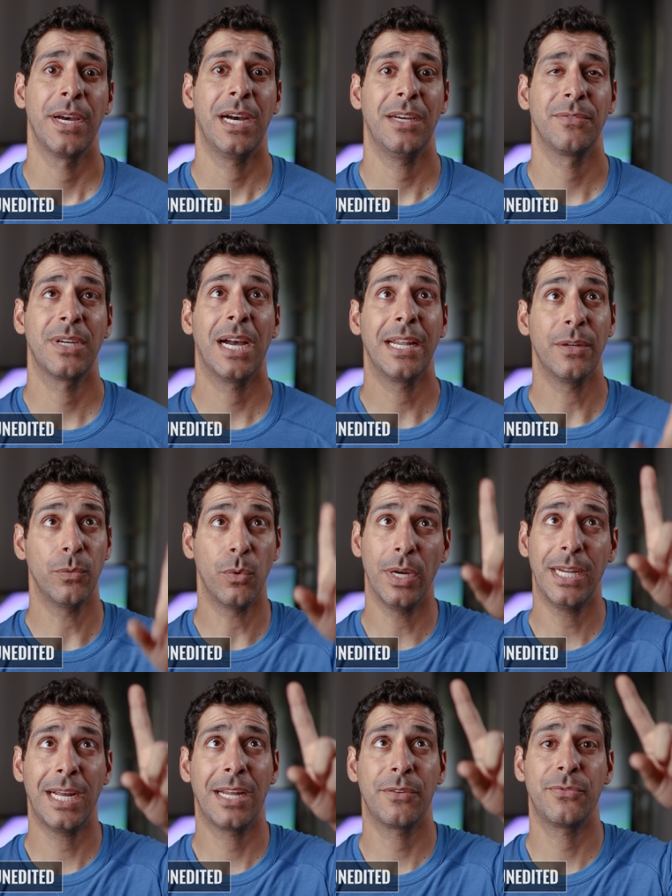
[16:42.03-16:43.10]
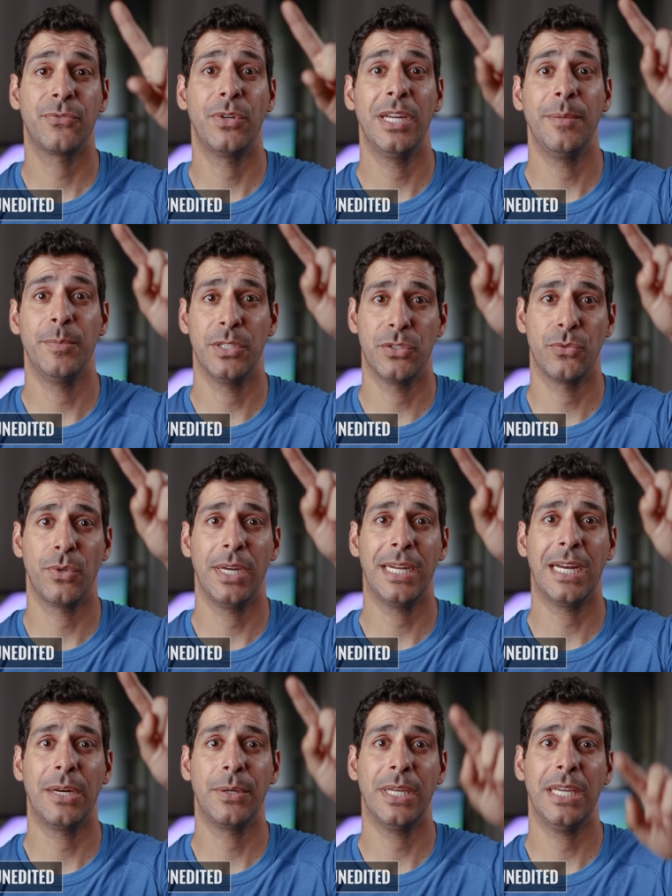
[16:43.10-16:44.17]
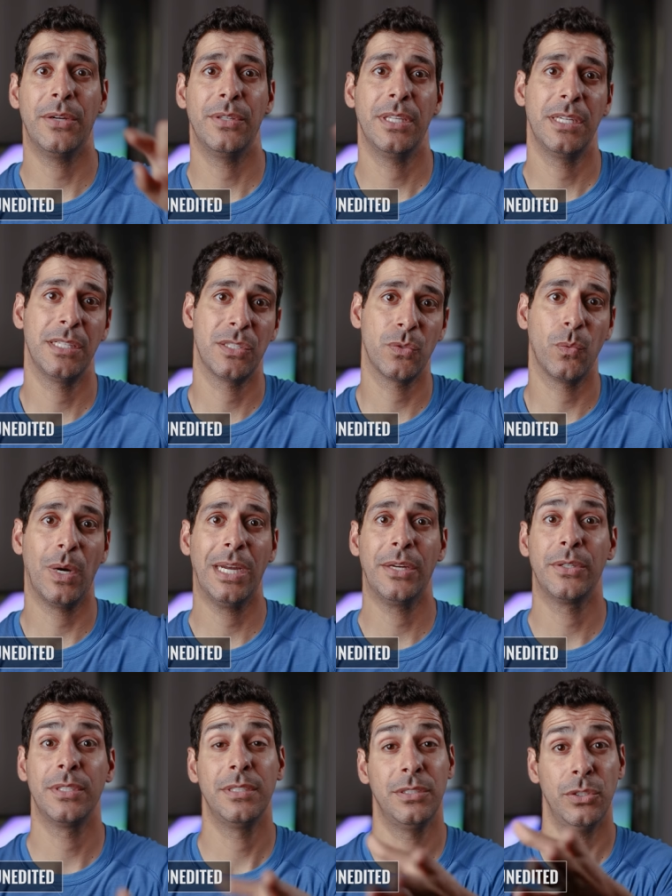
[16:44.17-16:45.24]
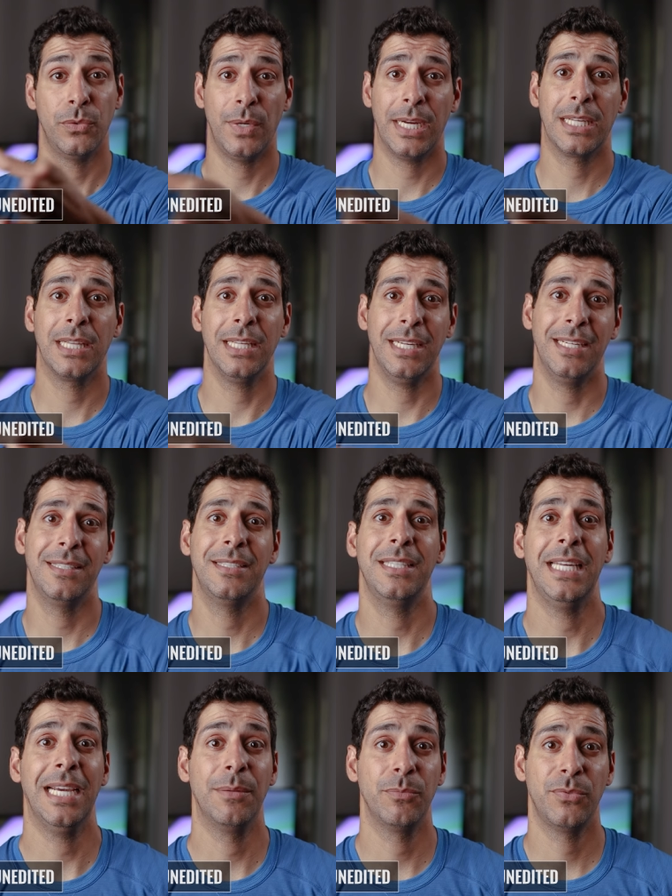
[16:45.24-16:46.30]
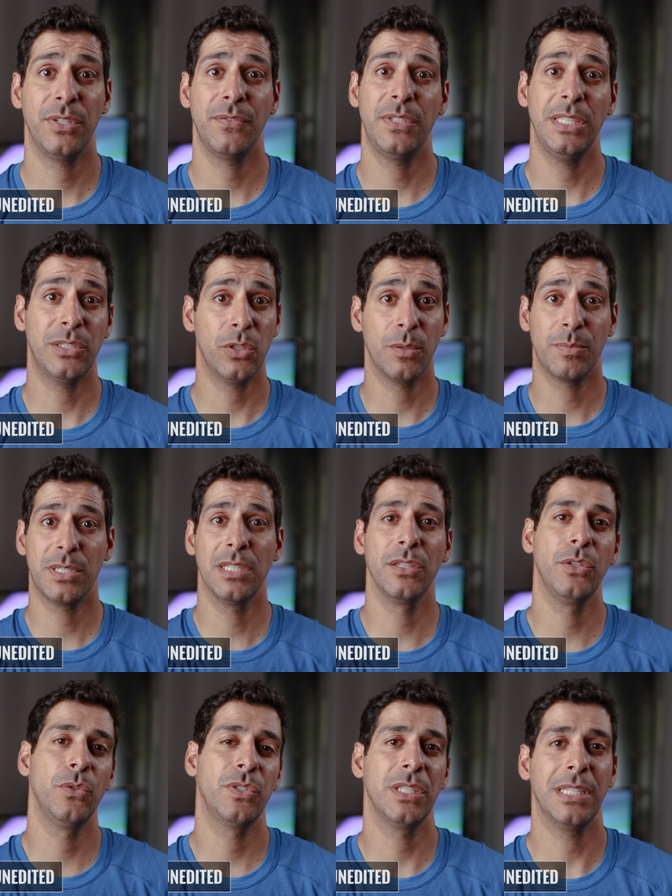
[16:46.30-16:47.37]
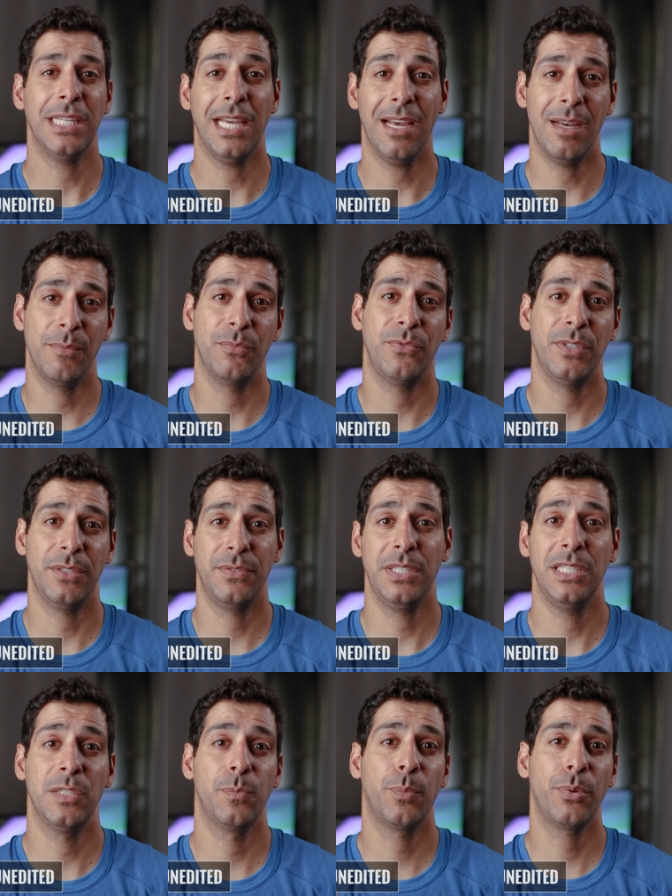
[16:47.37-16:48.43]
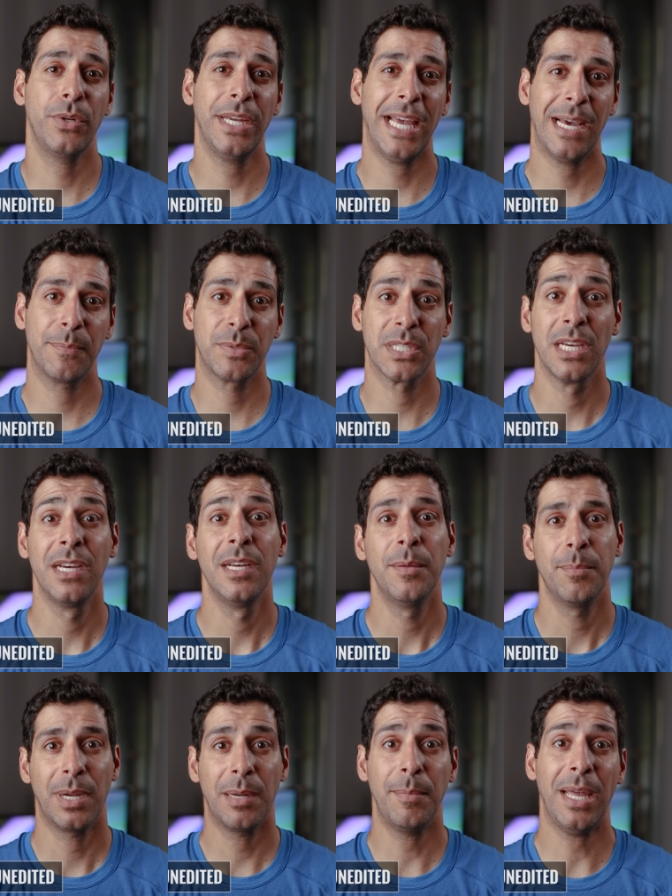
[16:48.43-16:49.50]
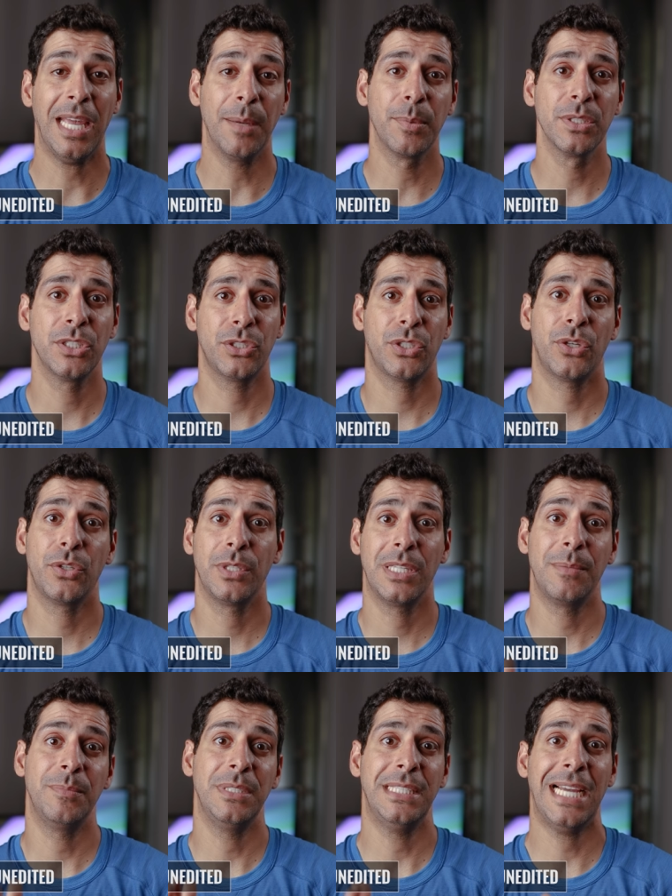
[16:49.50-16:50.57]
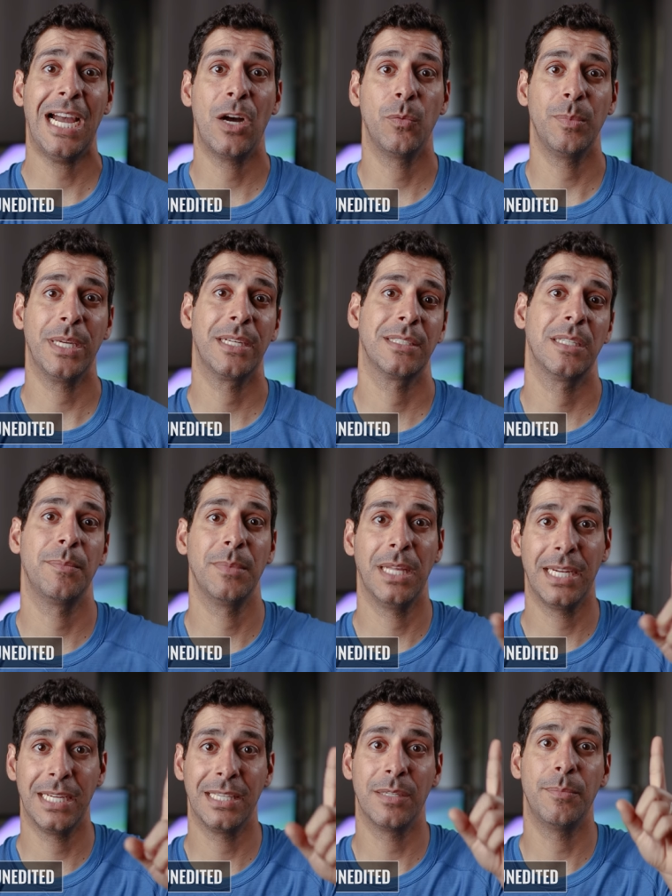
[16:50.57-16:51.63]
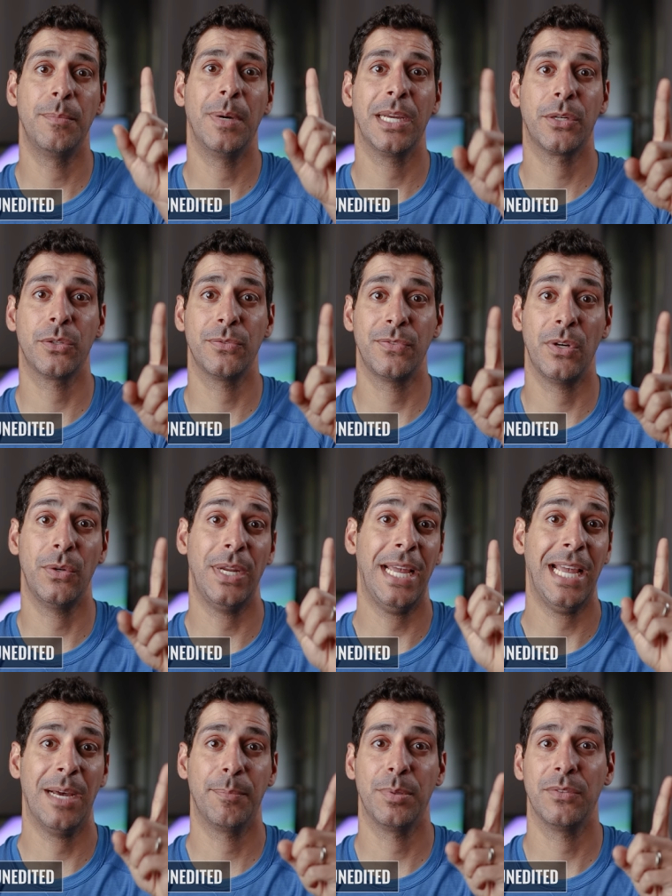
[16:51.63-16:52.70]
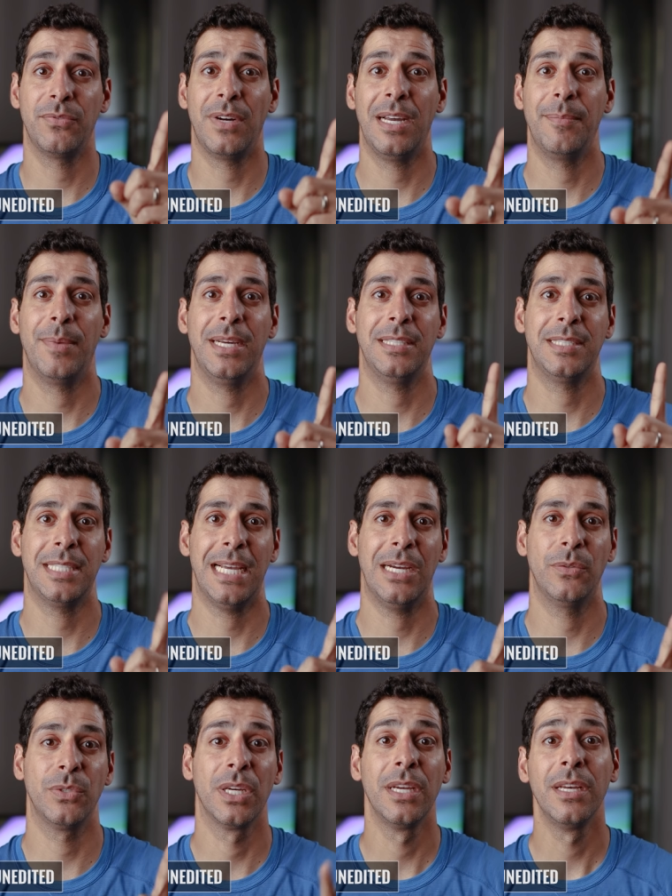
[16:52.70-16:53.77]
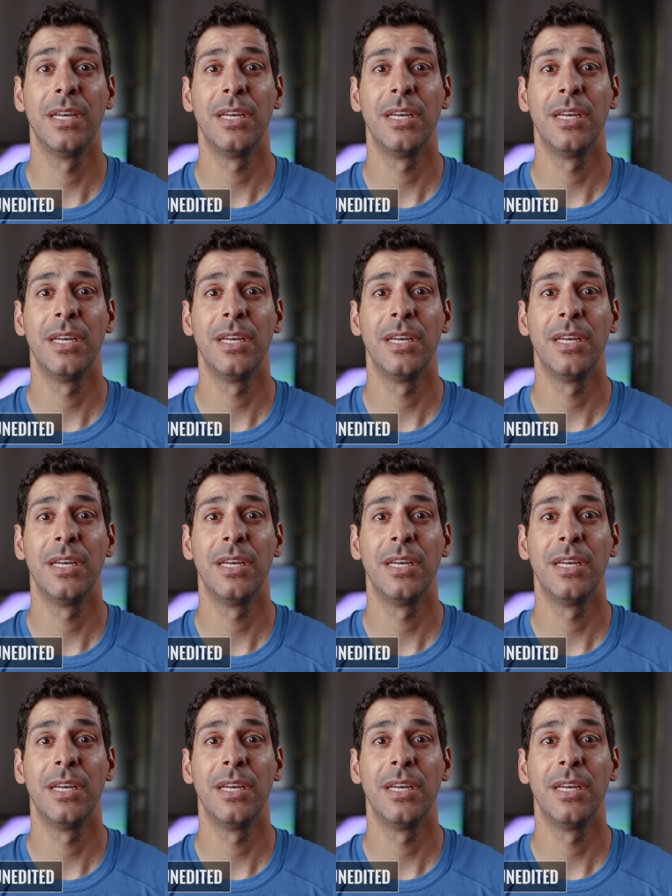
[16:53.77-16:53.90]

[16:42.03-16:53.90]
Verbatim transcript: I've got it right out of frame, it's right out here, and then it's wired directly into the M50, so I'm still using the M50's preamps, but I'm able to turn them down because I'm letting the microphone amplify my sound.